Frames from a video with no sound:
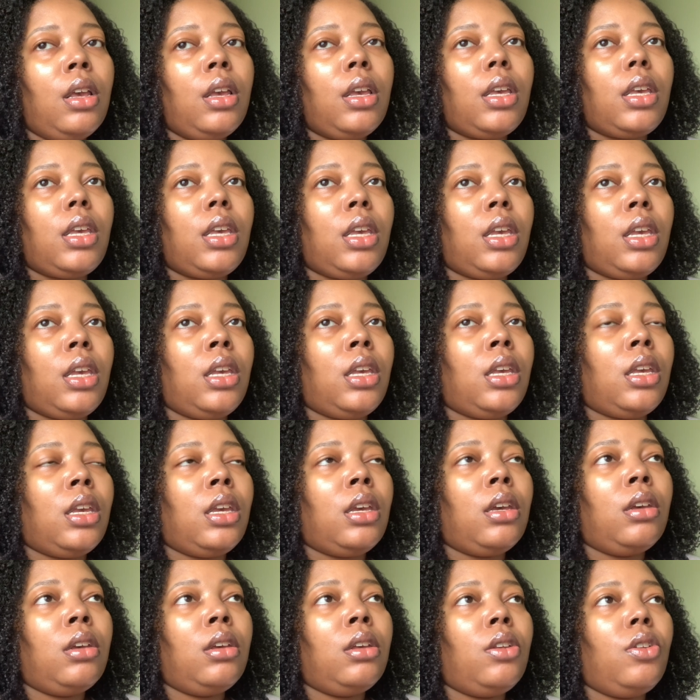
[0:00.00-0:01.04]

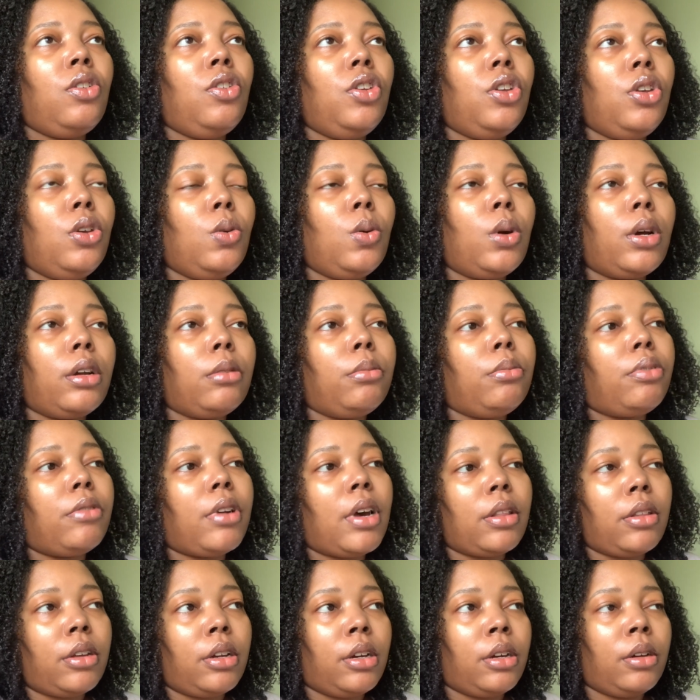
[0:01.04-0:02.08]
He knew her
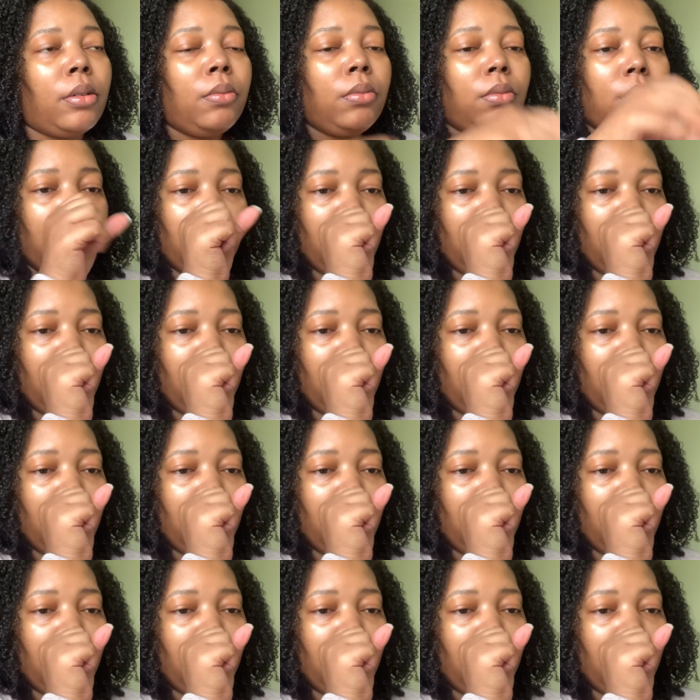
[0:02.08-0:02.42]
brother,